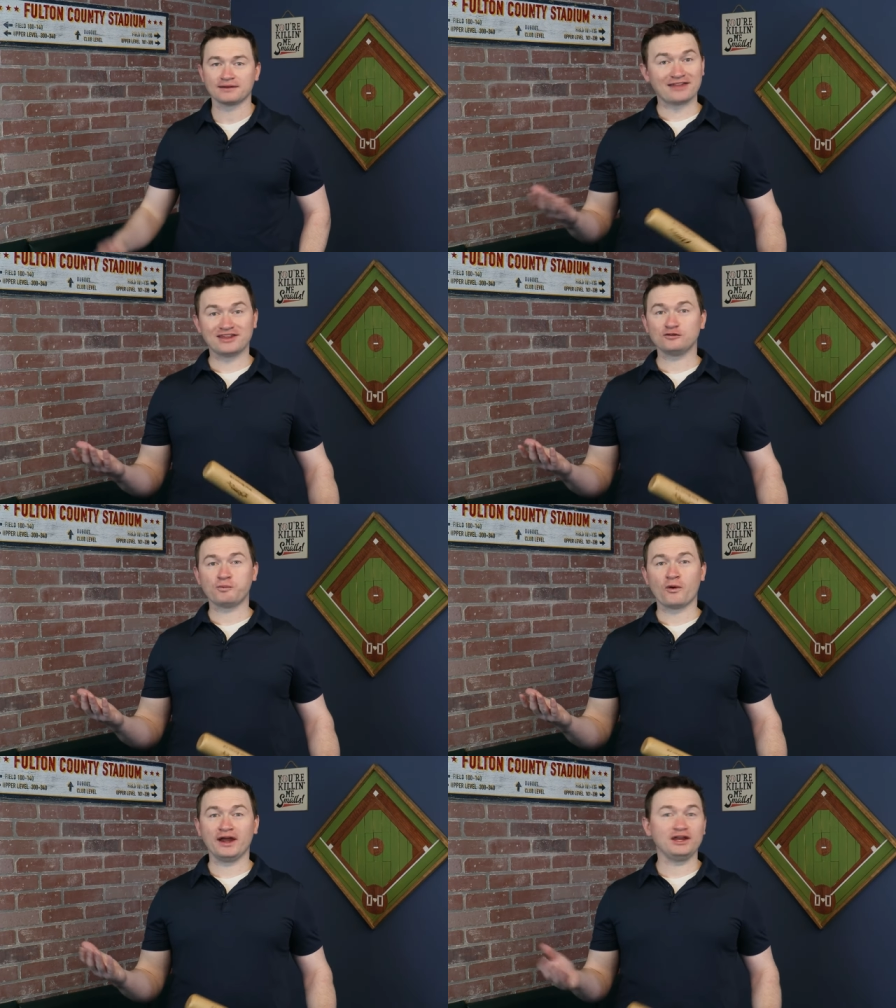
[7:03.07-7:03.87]
At this
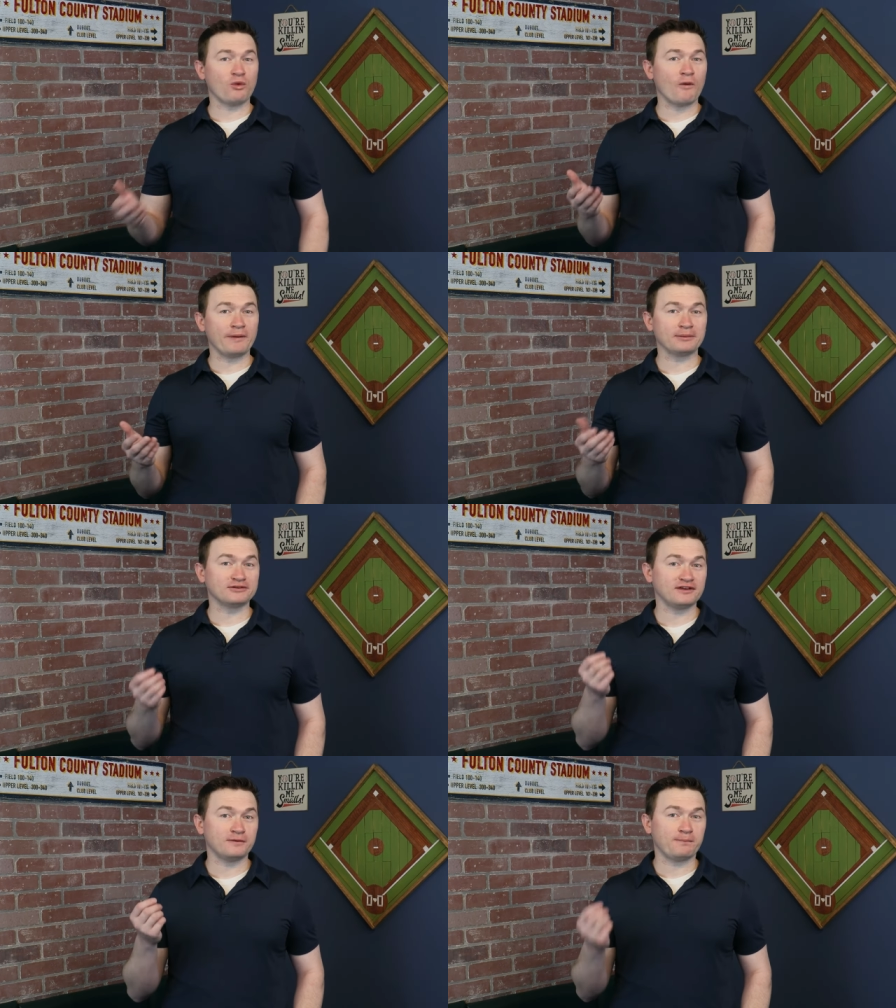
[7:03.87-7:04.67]
point, you won't be able
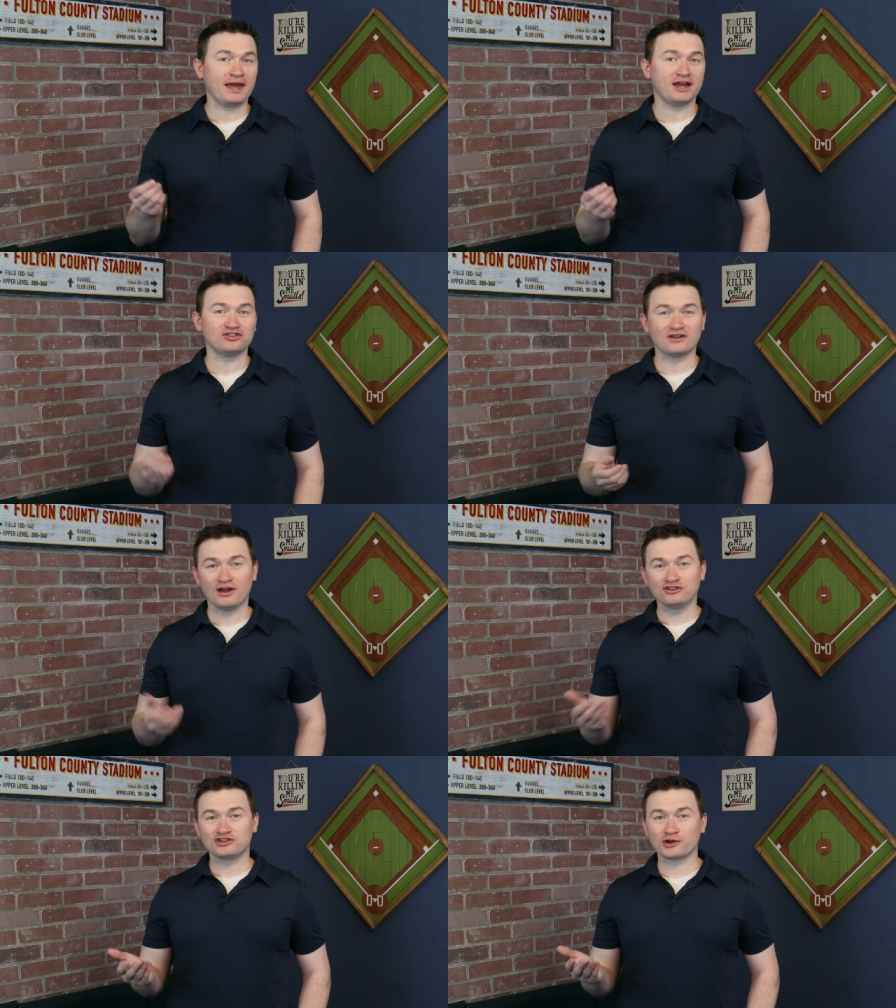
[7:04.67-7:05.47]
to see the pitch,
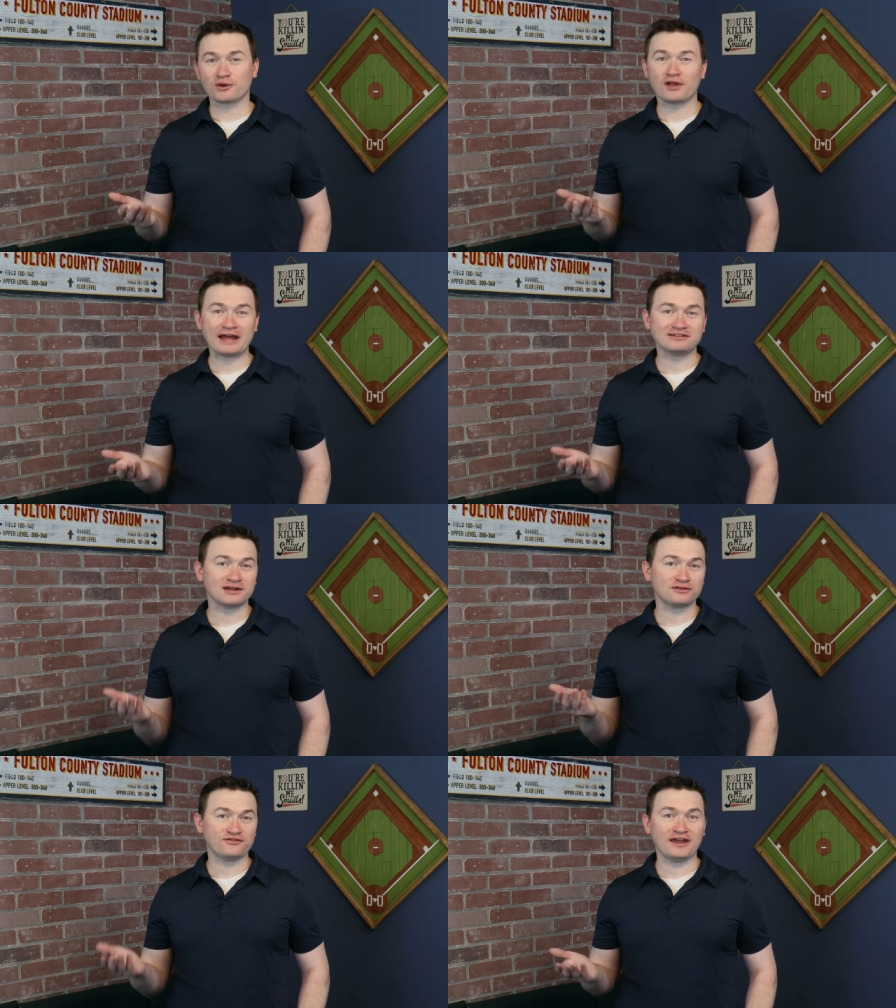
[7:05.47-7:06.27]
so you'll glance at
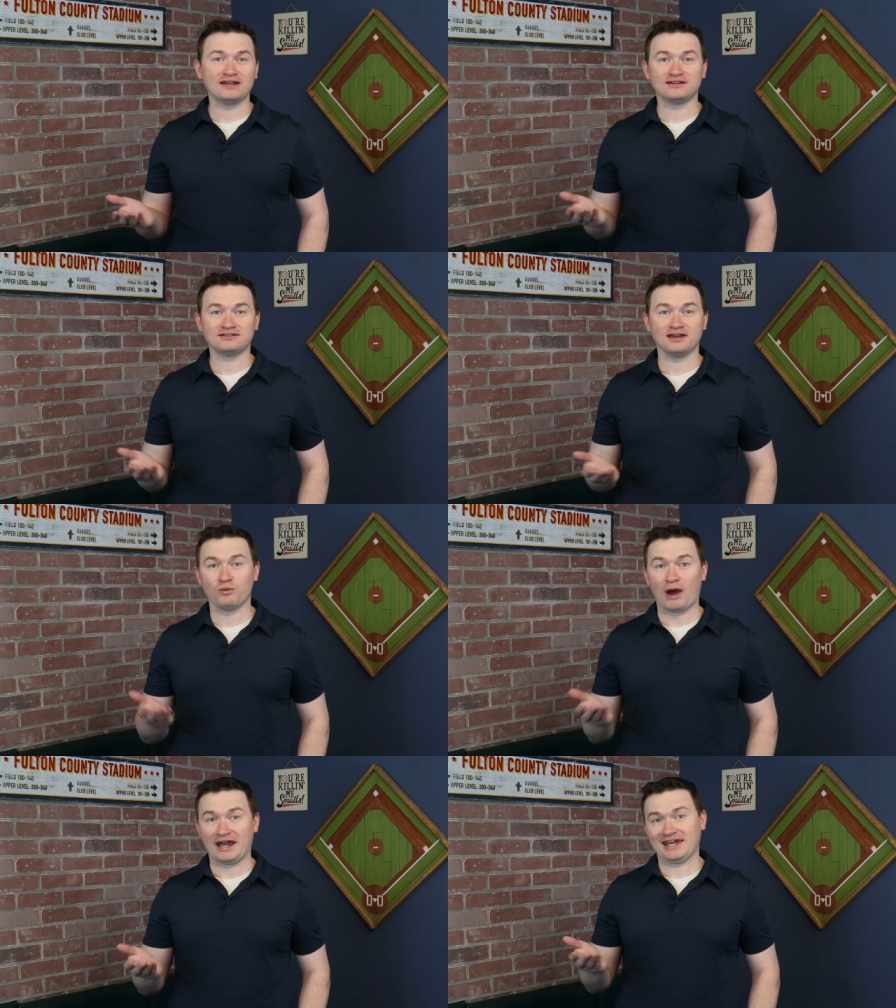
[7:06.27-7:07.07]
his feet to see
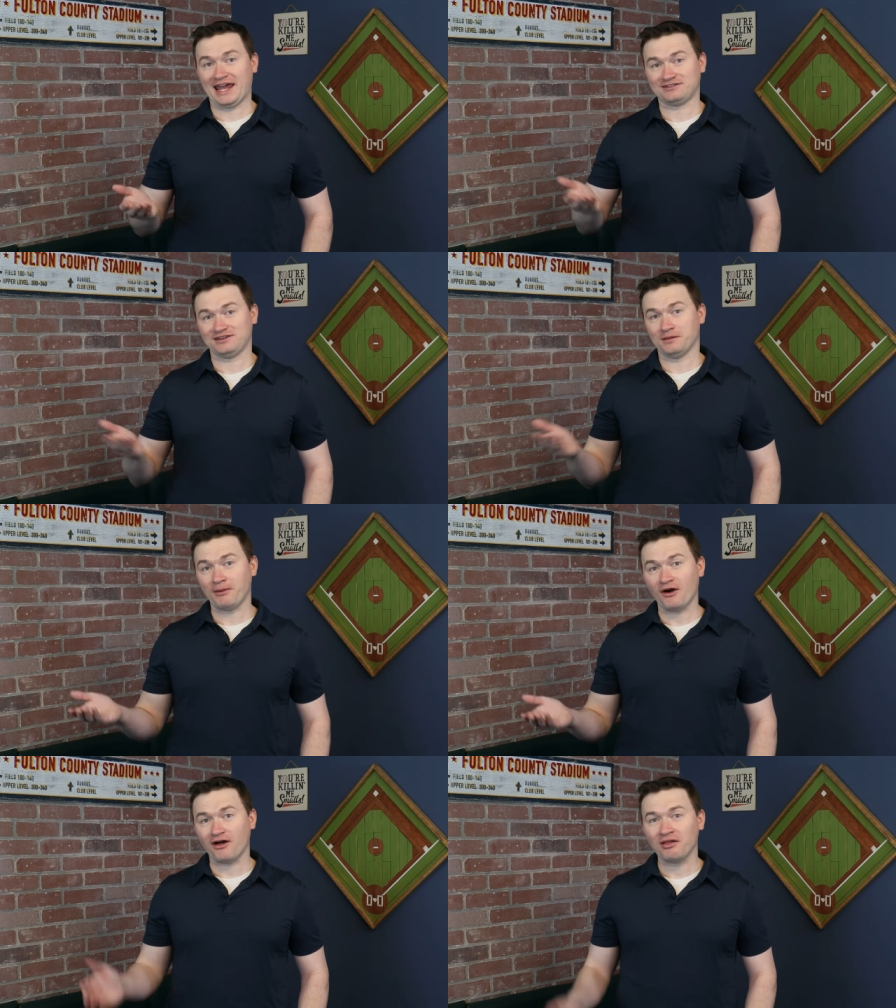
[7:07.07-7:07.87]
why you can't see the
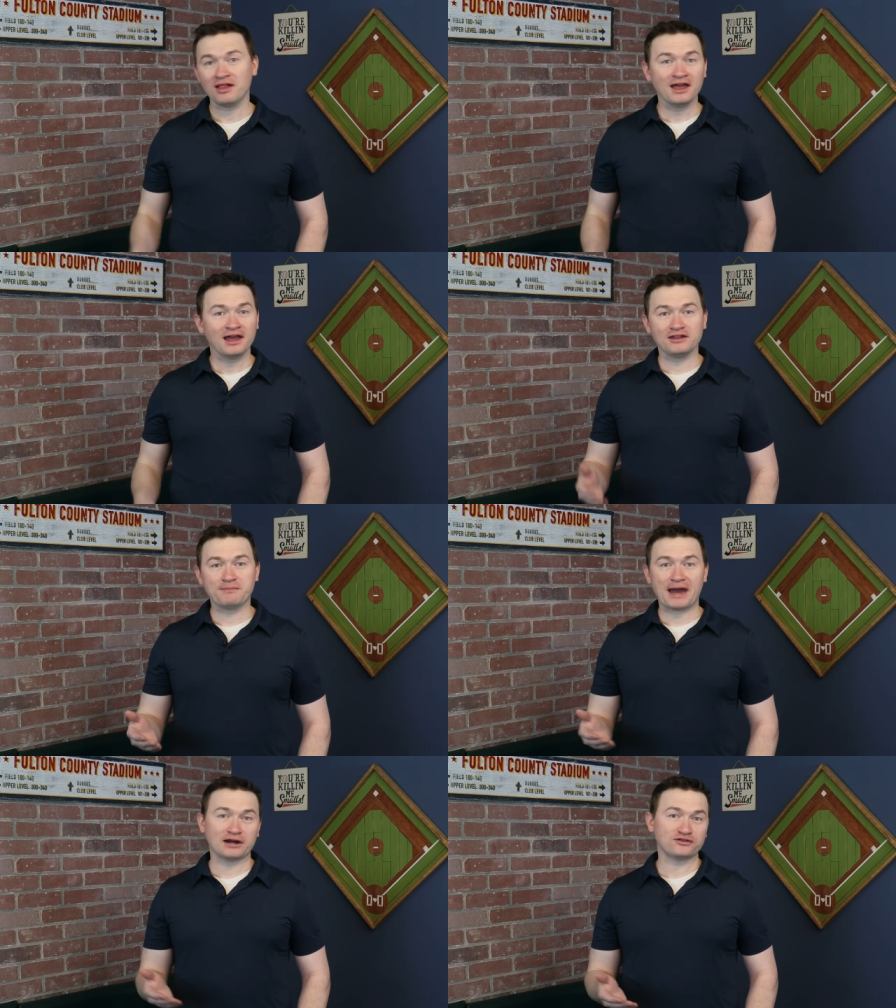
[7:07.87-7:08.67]
ball, and the
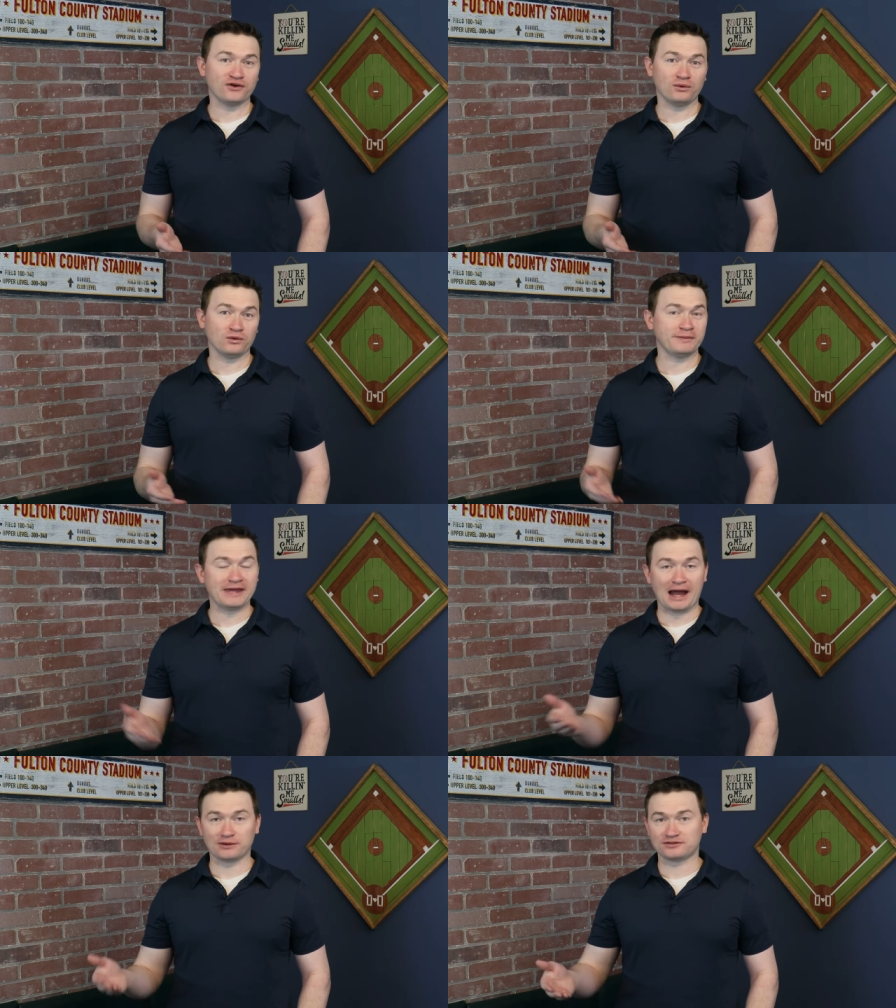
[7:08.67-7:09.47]
batter's foot will
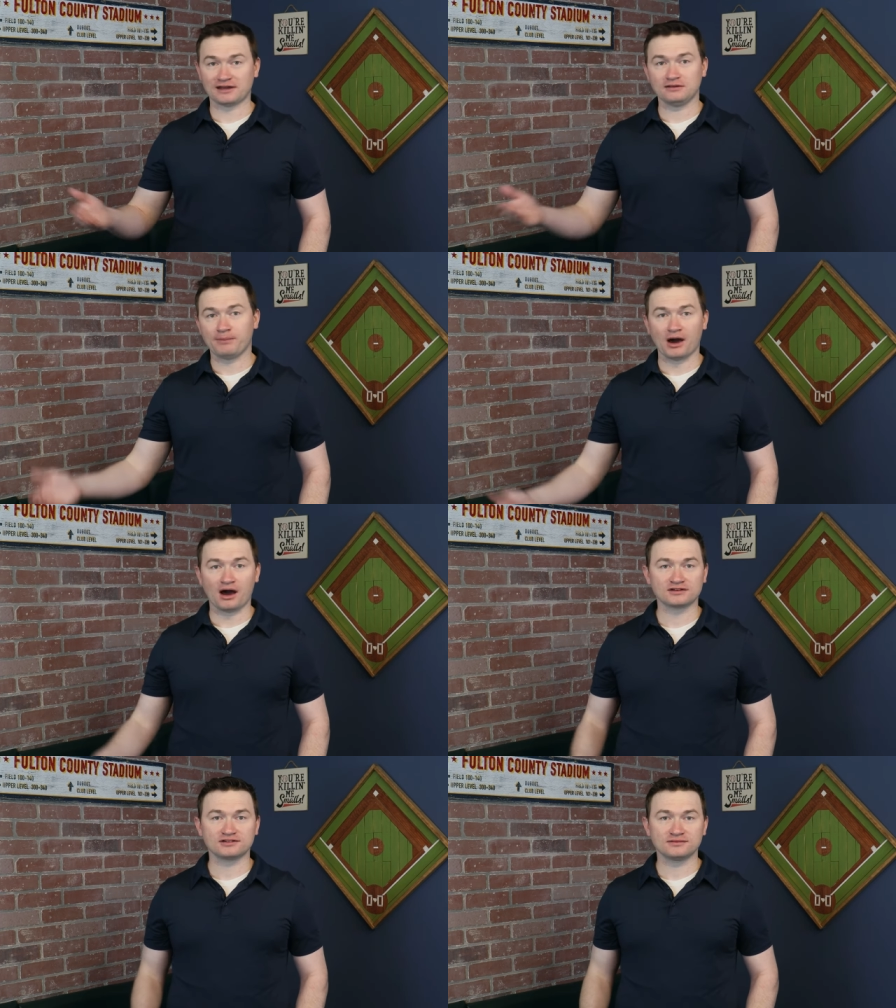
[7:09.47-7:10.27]
be outside the
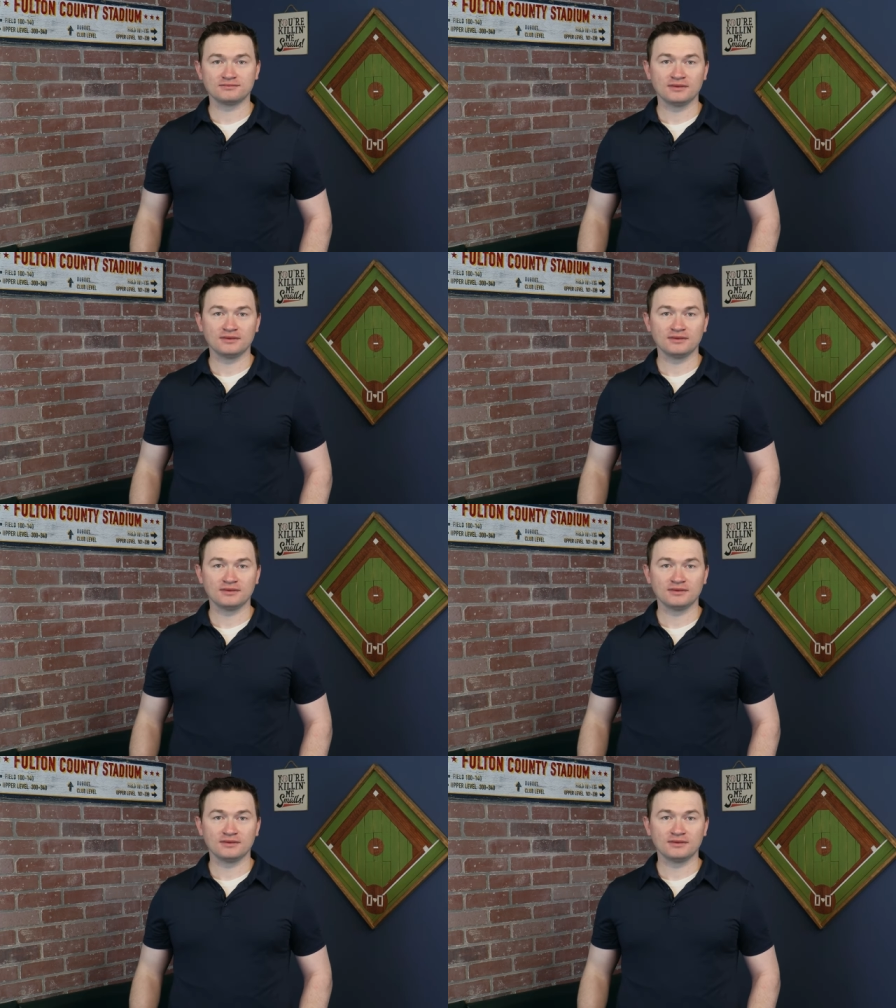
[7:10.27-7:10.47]
box.